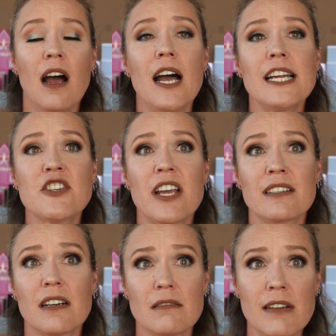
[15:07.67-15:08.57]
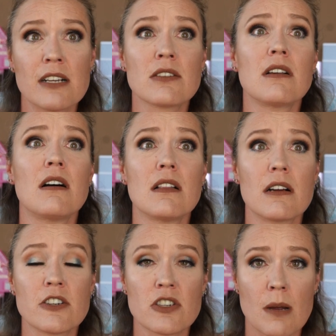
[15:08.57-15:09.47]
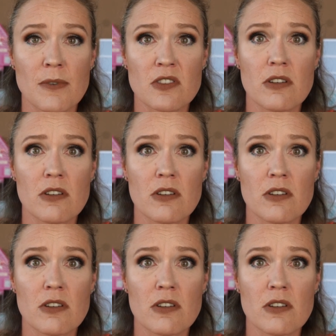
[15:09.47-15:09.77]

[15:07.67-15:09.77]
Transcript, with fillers: I checked our Rexall, our Shoppers